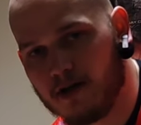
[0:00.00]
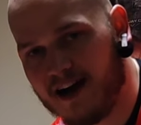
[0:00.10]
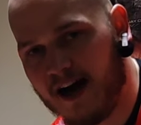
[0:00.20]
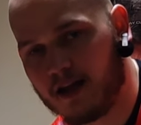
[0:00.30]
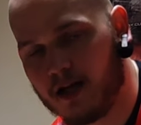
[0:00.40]

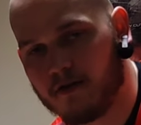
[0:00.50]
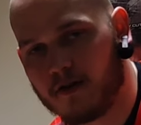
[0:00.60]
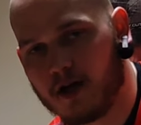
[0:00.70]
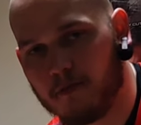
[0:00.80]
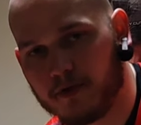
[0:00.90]
high
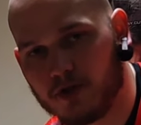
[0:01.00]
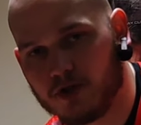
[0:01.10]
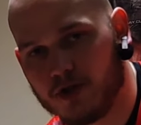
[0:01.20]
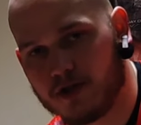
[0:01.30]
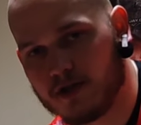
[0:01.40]
level
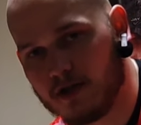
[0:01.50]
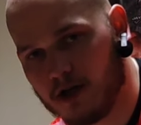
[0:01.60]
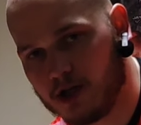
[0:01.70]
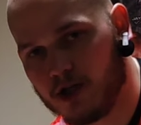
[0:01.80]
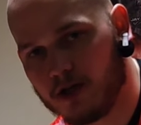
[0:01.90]
competitions
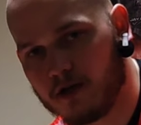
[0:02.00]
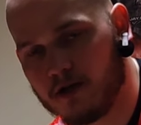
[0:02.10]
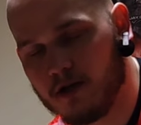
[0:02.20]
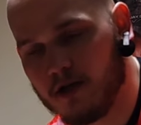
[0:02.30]
a year.